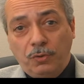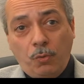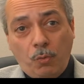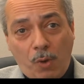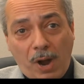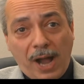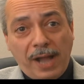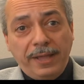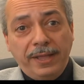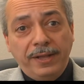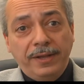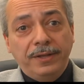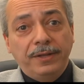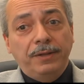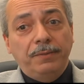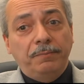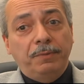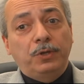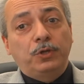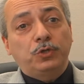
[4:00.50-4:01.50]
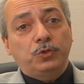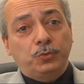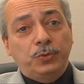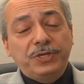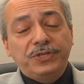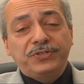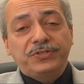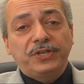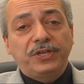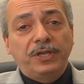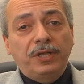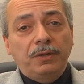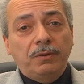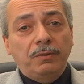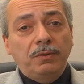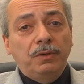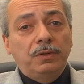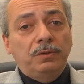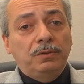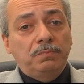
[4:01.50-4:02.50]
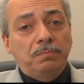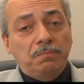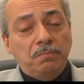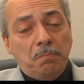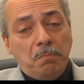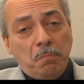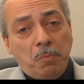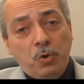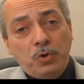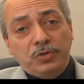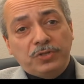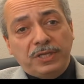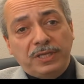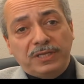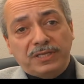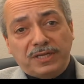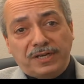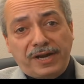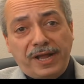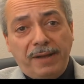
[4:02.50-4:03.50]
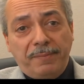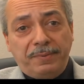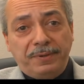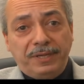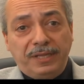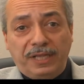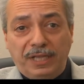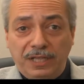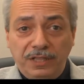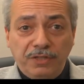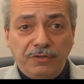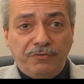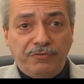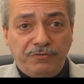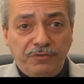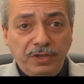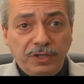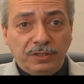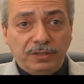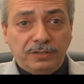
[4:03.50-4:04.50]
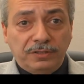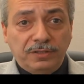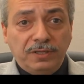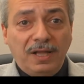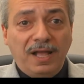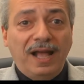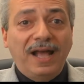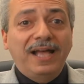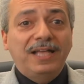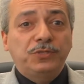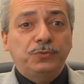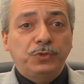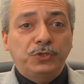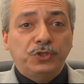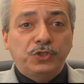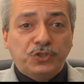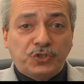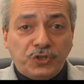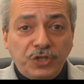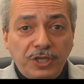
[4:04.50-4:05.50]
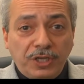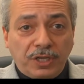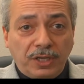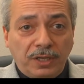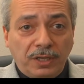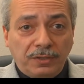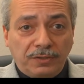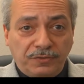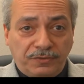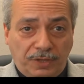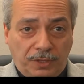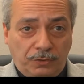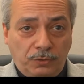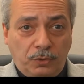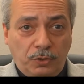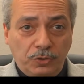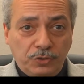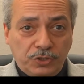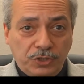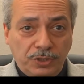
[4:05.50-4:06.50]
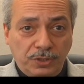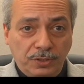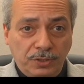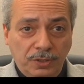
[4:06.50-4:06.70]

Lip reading: Why? Because we're seeing more things are happening in the field as we're shrinking the technology.